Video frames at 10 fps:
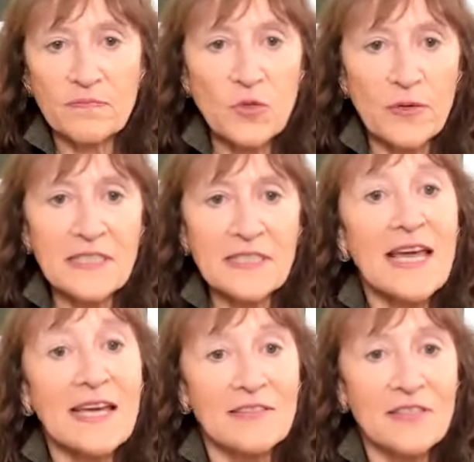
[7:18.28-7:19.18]

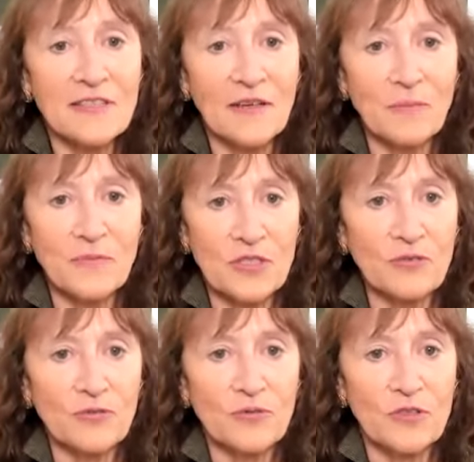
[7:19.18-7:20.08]
2010s and up
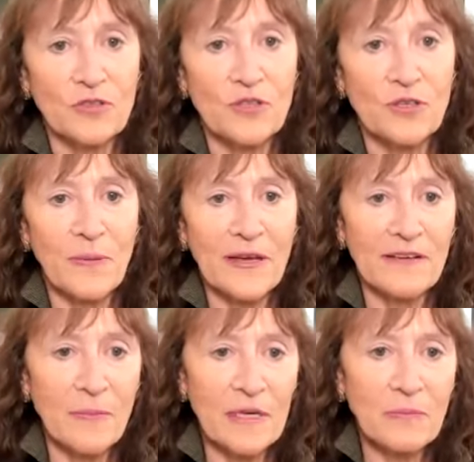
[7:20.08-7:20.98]
to, to the
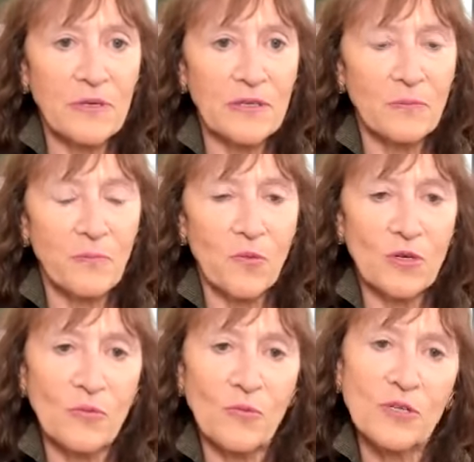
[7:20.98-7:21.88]
pandemic. Bill,
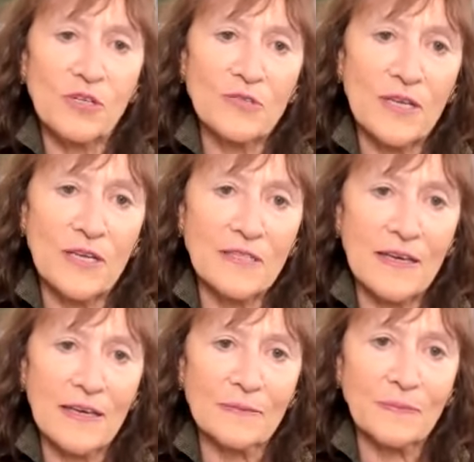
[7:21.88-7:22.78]
what, what do you say to
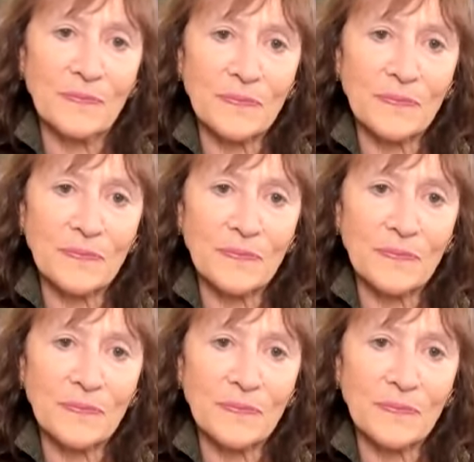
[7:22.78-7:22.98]
that?